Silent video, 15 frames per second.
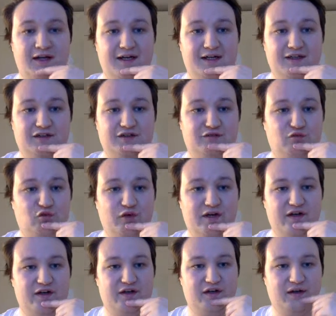Just
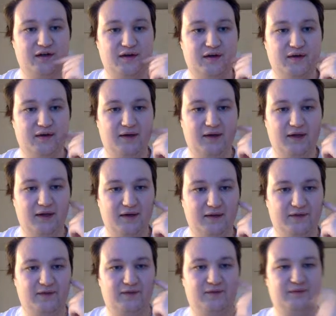weird.
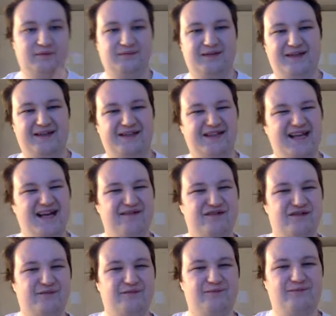And then they have
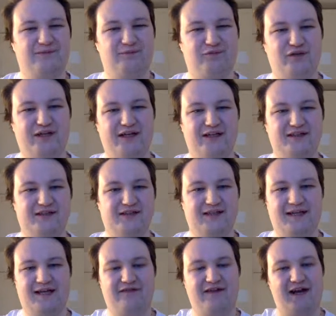some pretty inconsistent.
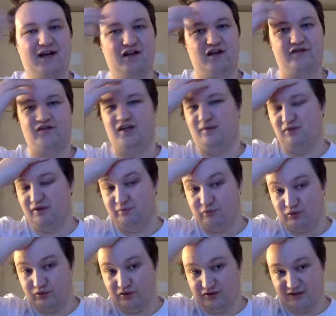Like I've had a lot of double
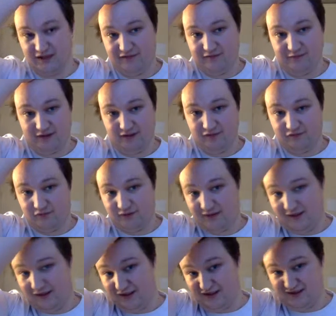Mundos that have been really
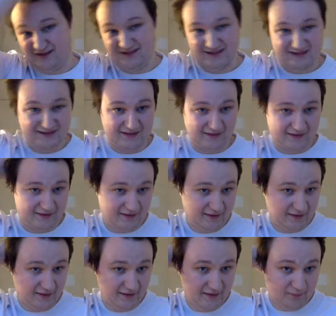inconsistent.
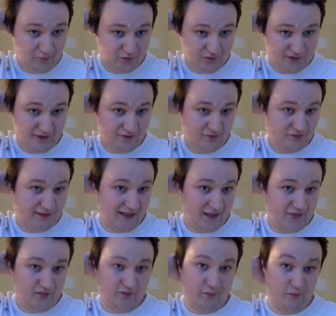Monte Cristo is kind of
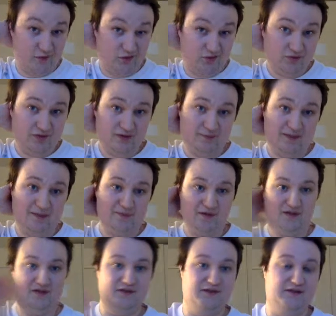overproduced in my
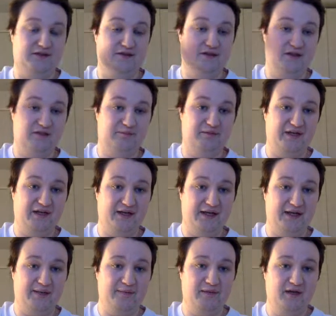opinion since it's such a big
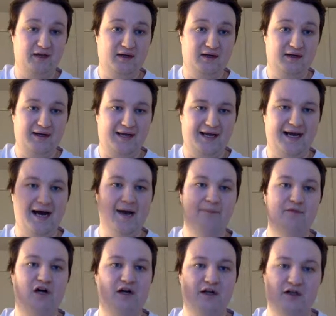name. And I'm
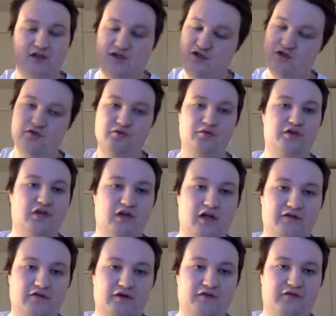not a huge
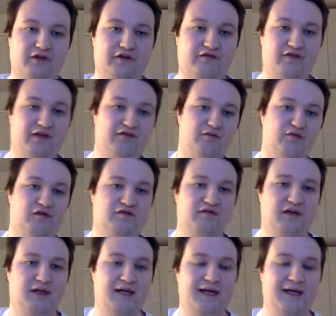lover of their flavor profile.